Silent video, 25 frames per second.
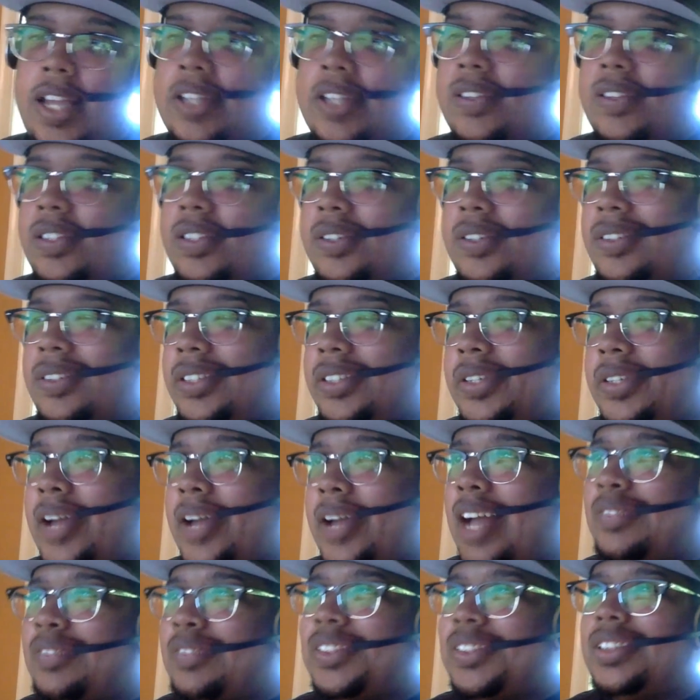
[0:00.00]
you you have
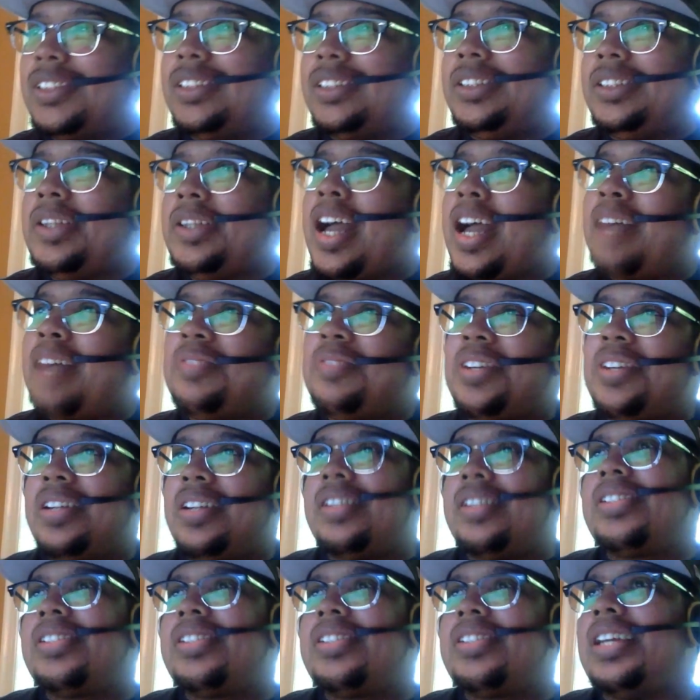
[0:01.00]
to you have to
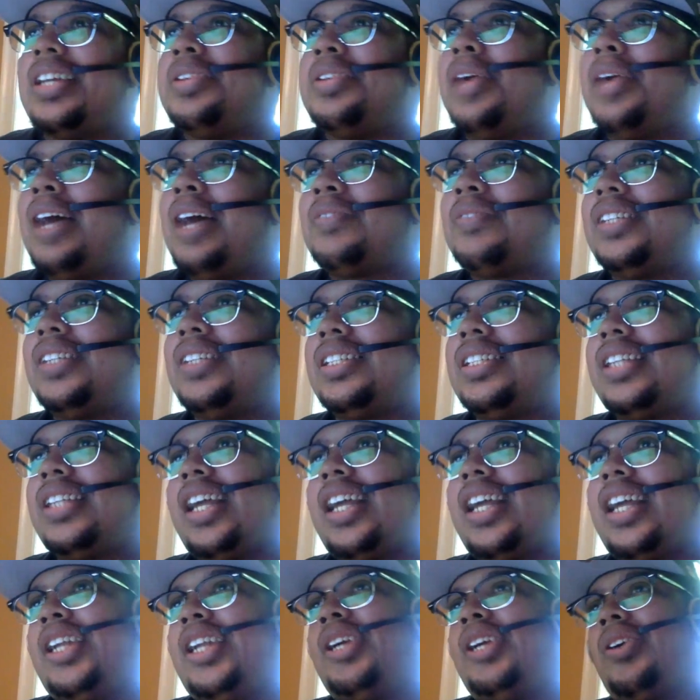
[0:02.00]
understand. You have to study
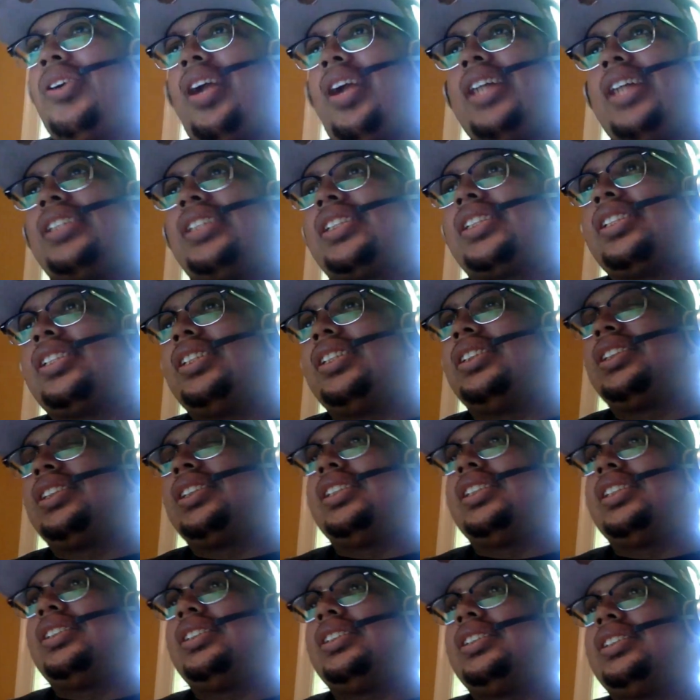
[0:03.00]
the greats to to
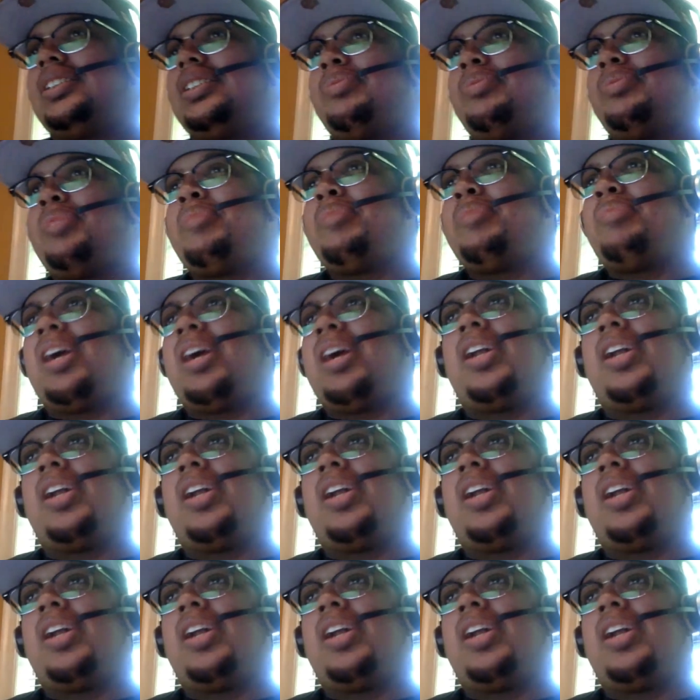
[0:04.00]
to be better. You